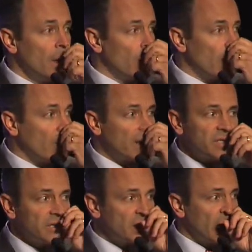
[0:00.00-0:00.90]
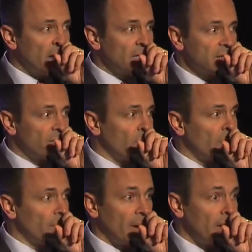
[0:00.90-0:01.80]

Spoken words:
What questions can I answer for you about